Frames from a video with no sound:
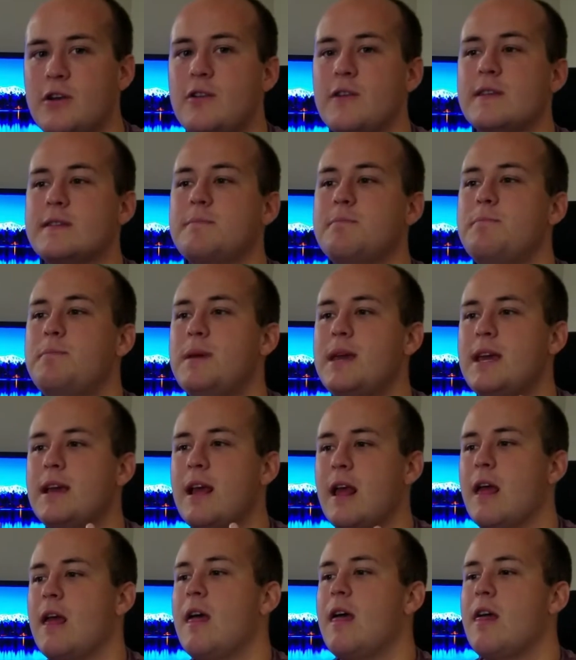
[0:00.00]
to do this
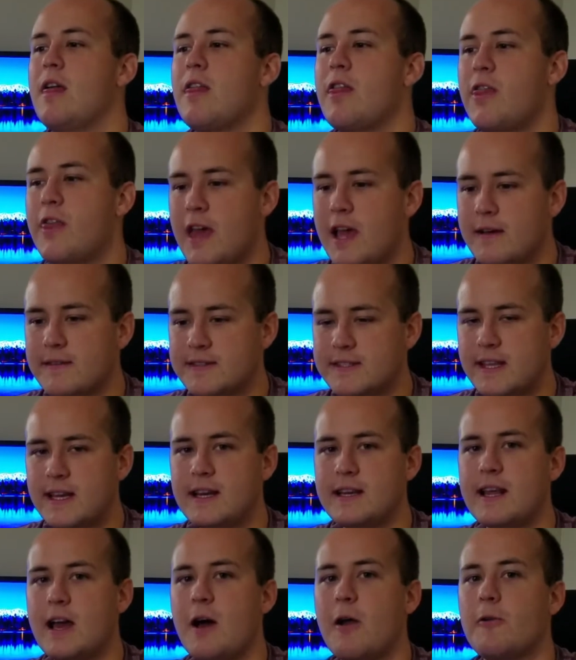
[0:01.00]
big thing of
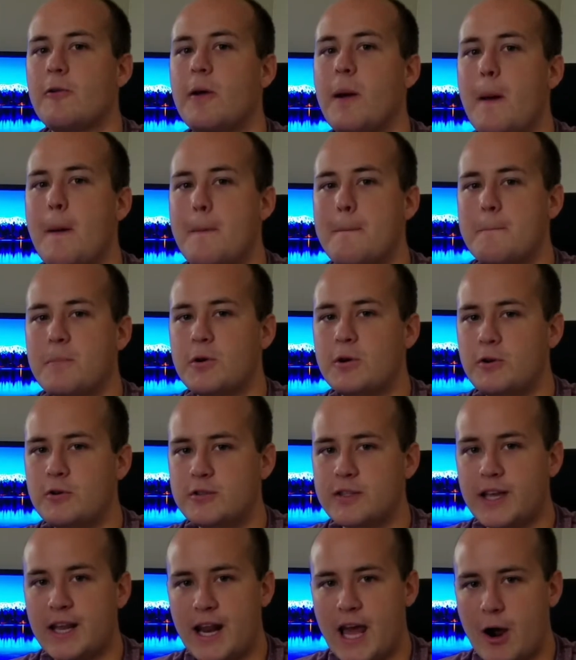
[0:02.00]
sitting down,
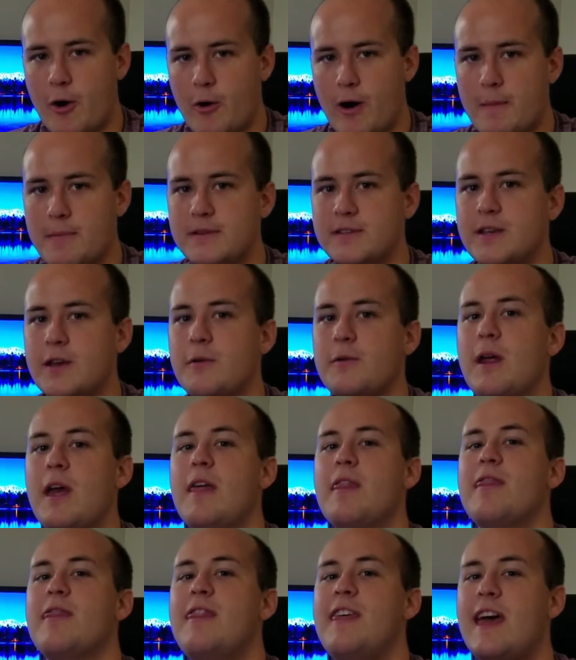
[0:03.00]
producing an hour episode,
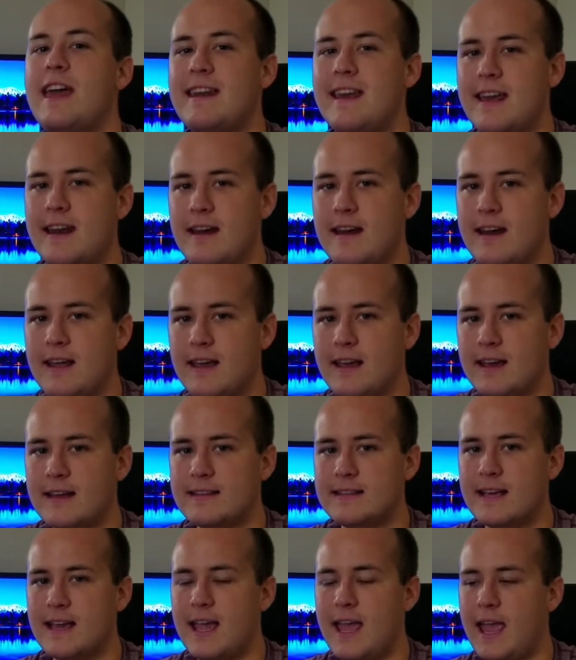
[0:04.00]
then editing
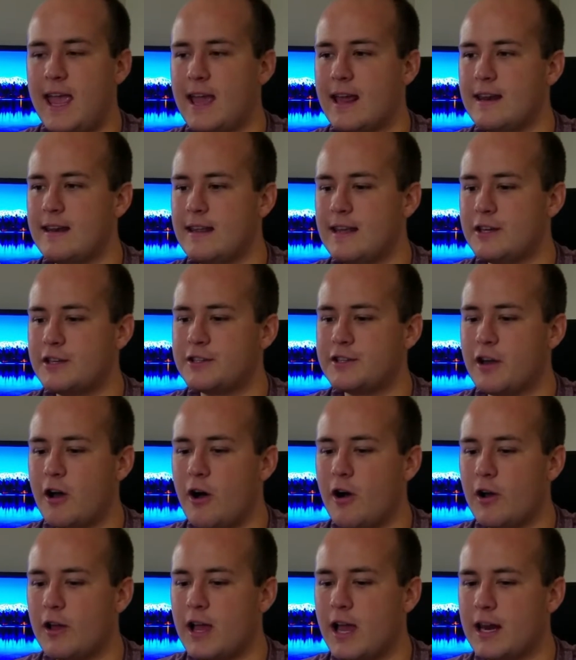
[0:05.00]
it, and it just
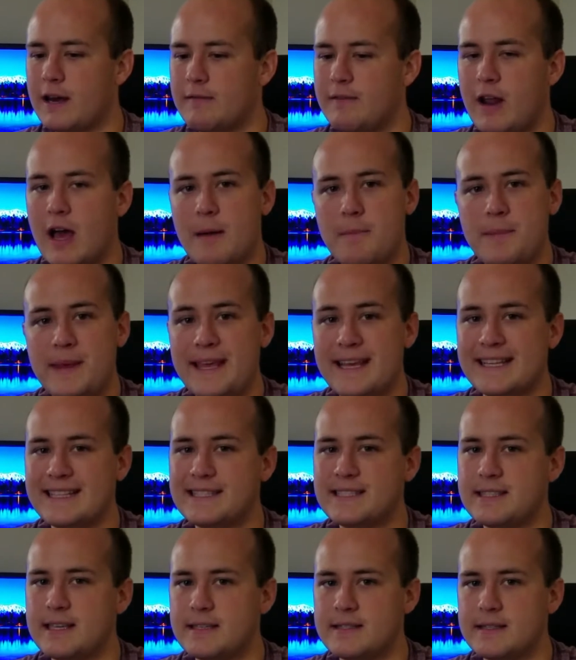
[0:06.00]
all kind of not being
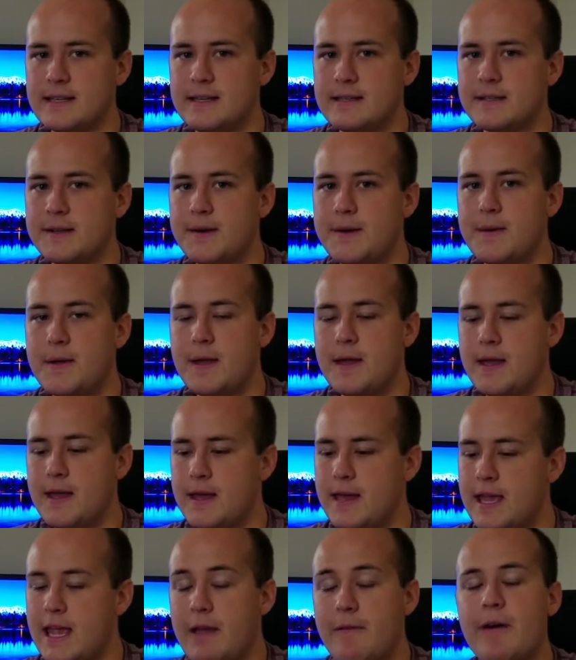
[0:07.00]
consistent.
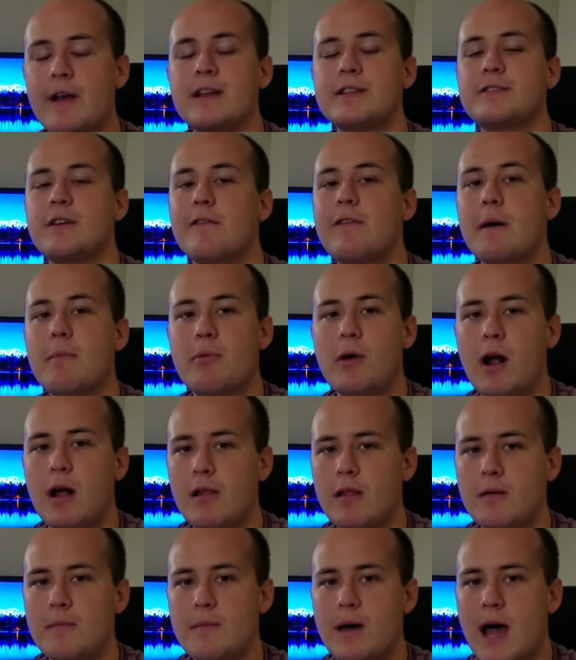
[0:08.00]
If I can solve that
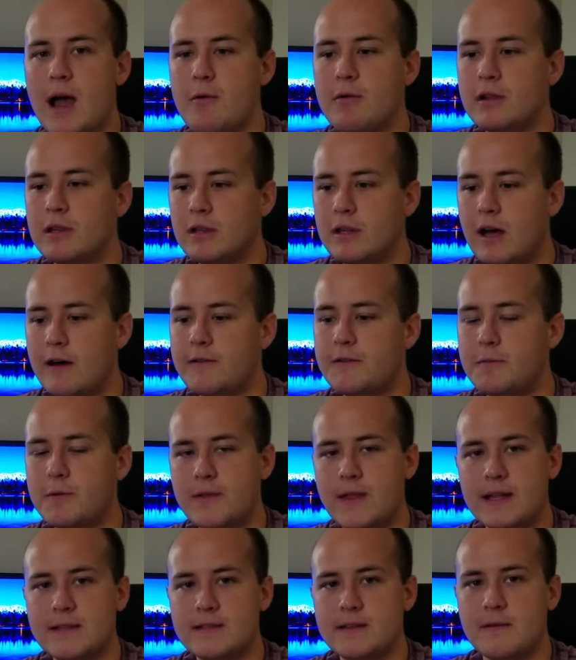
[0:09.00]
problem, I would love to
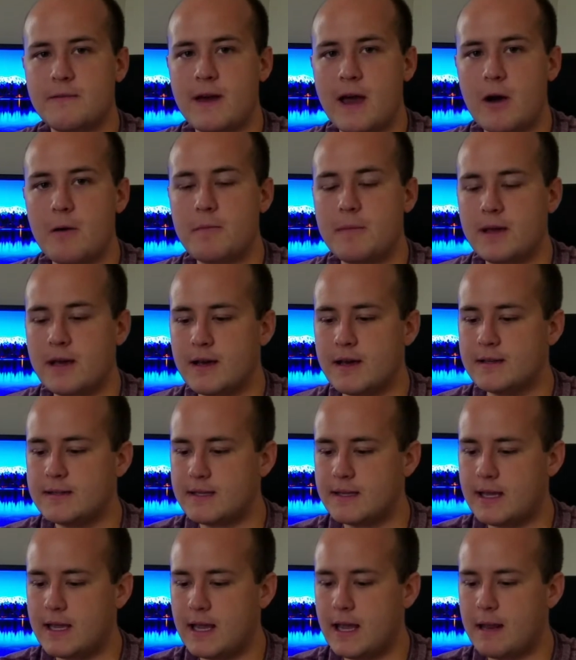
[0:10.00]
put that stuff out
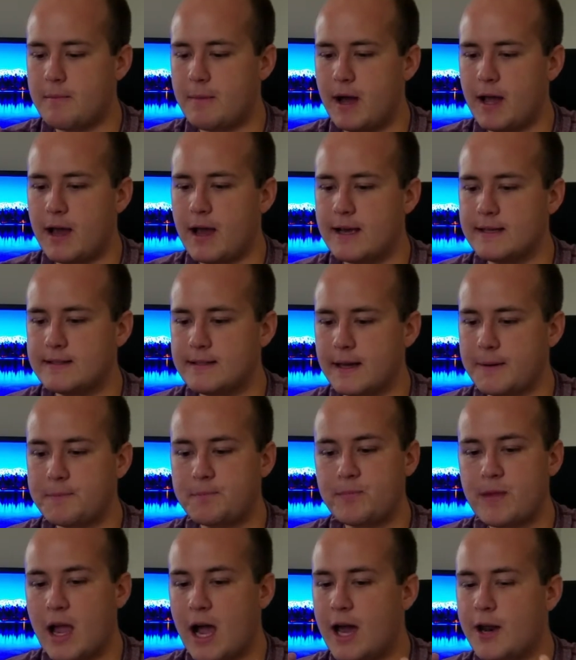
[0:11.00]
because in my eyes, like
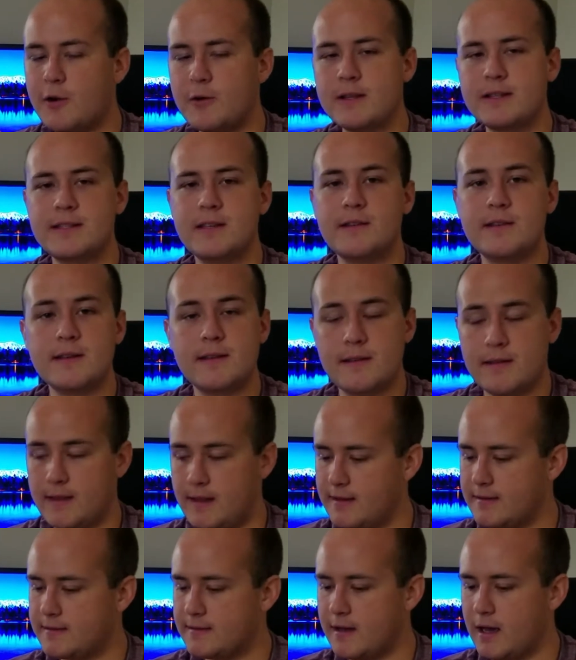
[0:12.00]
I don't consider
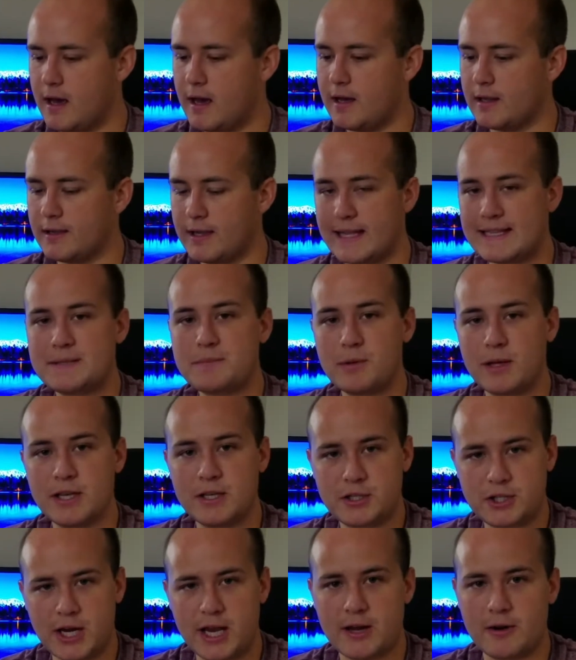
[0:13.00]
this a Let's
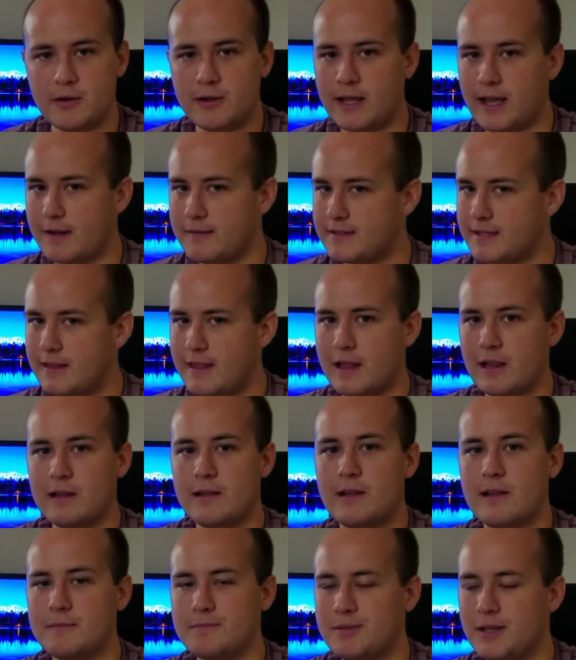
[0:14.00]
Play channel. Like I've said
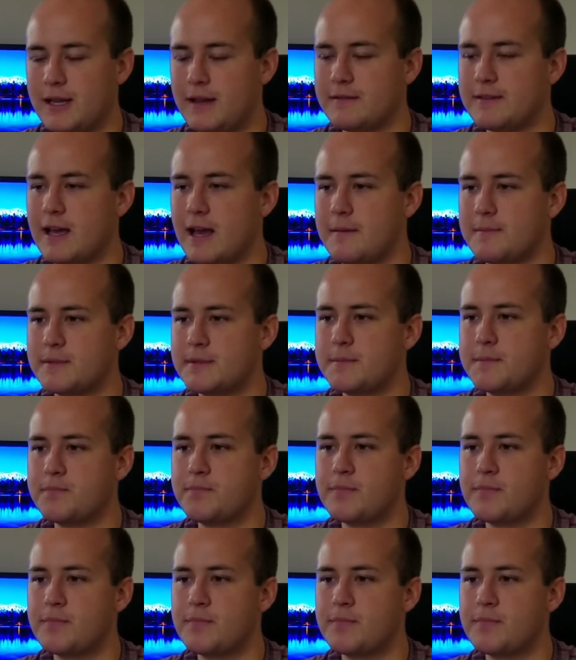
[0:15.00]
that plenty of times,